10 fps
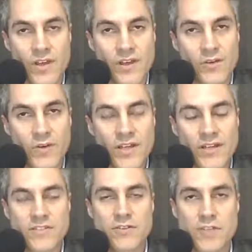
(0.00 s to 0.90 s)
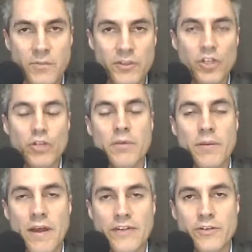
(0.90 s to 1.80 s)
Great. And so tell me a little
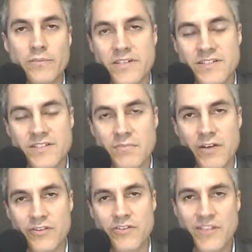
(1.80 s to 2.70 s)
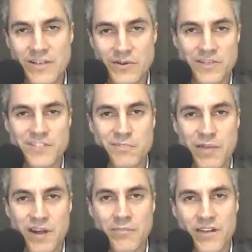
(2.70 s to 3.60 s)
bit about your business model. You say you were
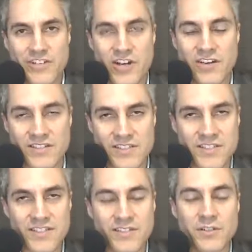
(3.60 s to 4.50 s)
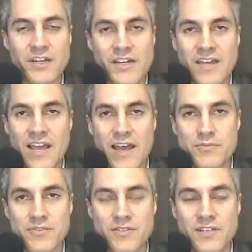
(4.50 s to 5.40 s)
inspired by Jonathan Segal.
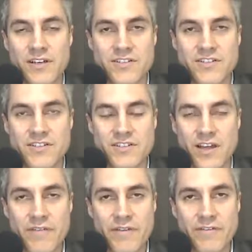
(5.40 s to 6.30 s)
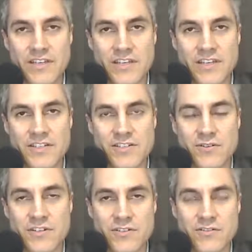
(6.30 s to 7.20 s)
Absolutely. I just love everything he's
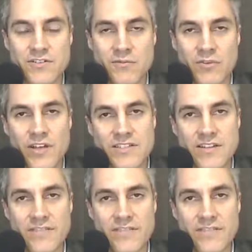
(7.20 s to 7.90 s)
doing. He's doing some great stuff